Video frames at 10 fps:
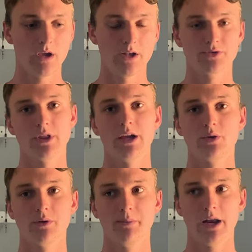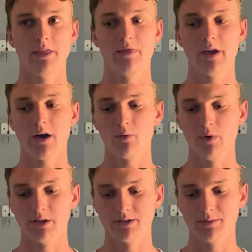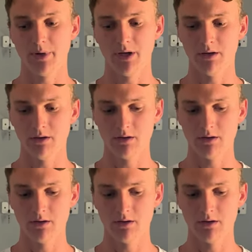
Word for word: And so they're doing better than the other ones, but